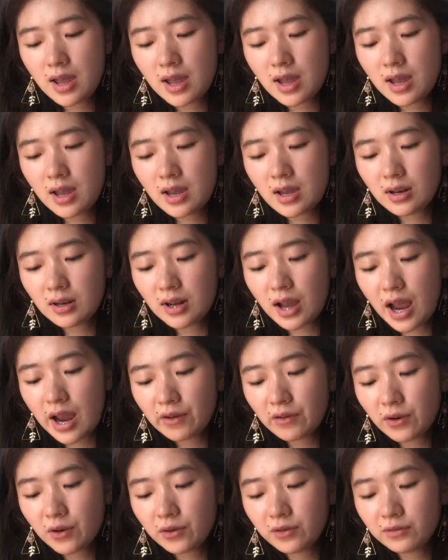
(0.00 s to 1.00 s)
And I
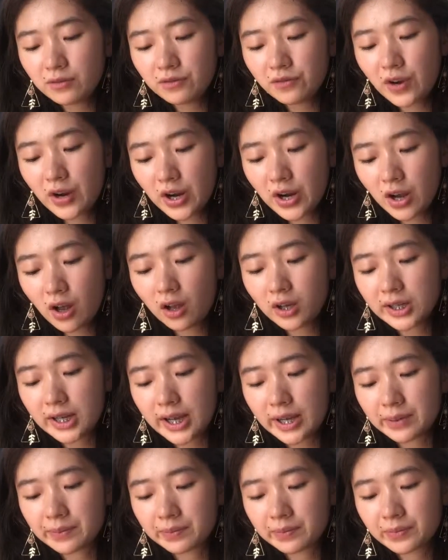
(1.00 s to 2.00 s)
wrote very hot
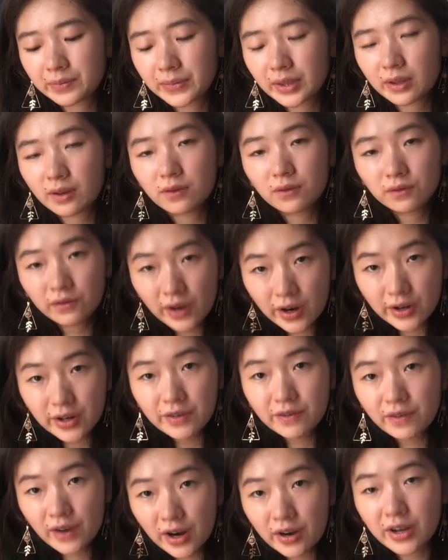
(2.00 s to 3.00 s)
day, very,
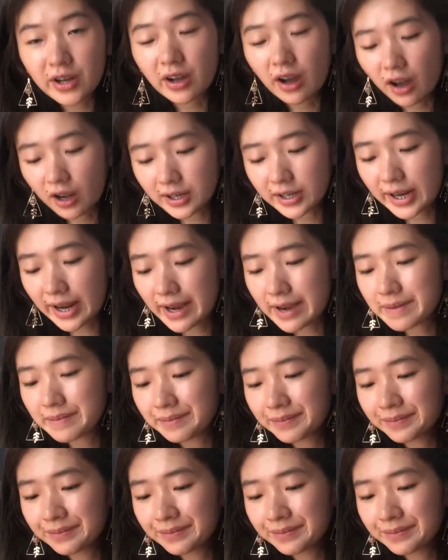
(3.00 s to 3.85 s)
very hot day.